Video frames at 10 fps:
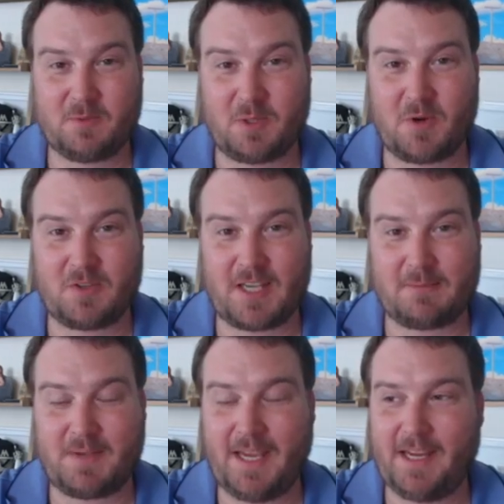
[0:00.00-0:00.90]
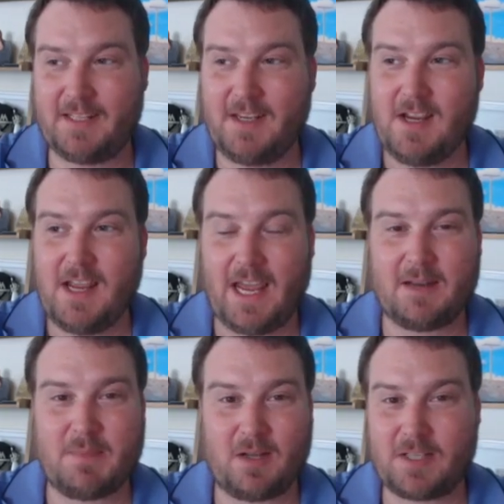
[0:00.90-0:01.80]
We won't get paid.
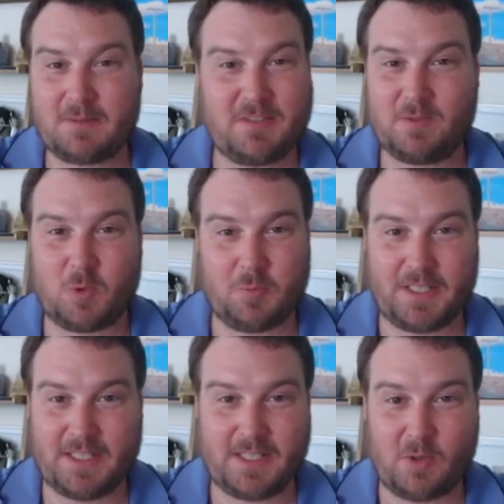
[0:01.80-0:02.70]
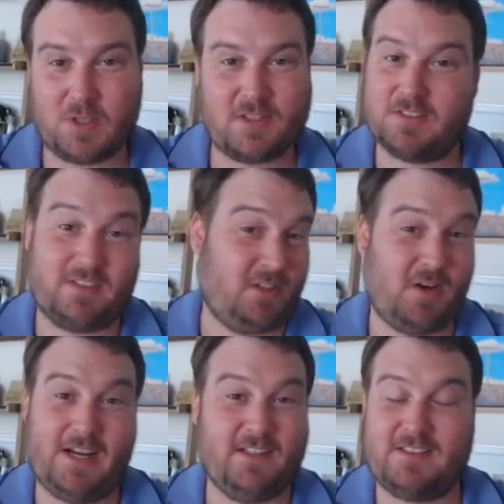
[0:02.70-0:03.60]
And Mel Gibson will be in it, which is the
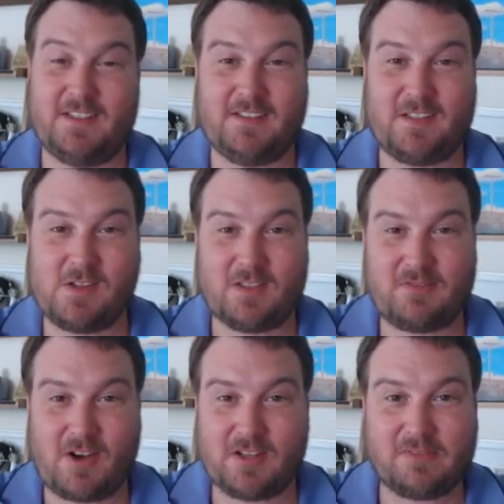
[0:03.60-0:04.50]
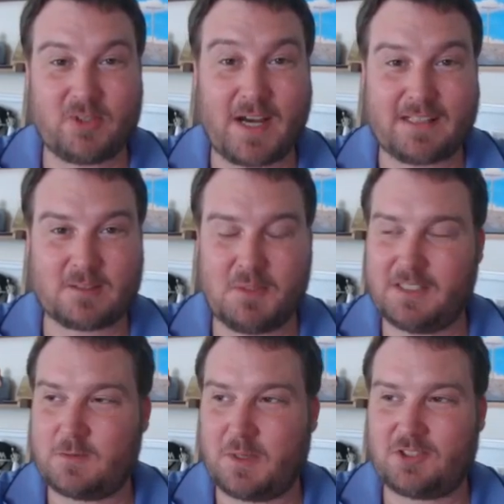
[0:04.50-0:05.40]
greatest insult of all, if you ask me,
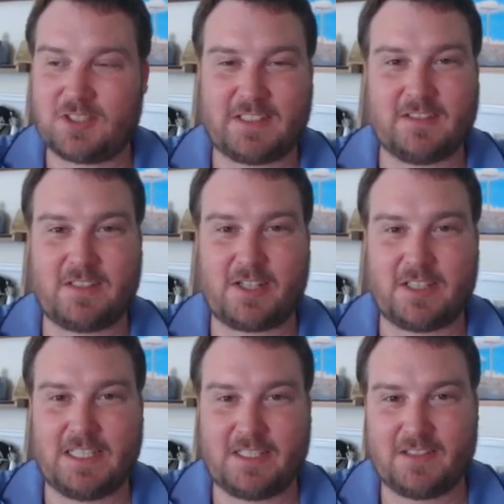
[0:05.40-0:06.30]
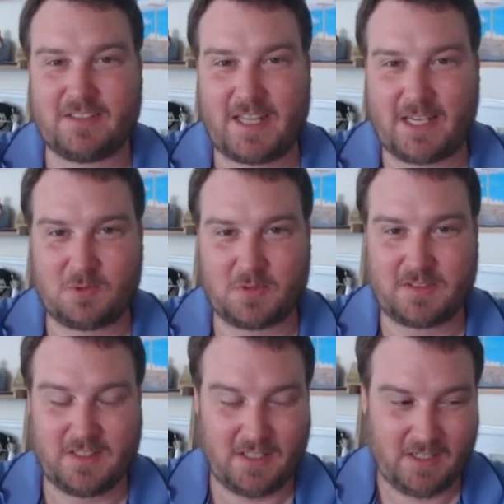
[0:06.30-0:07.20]
especially considering Nicolas Cage was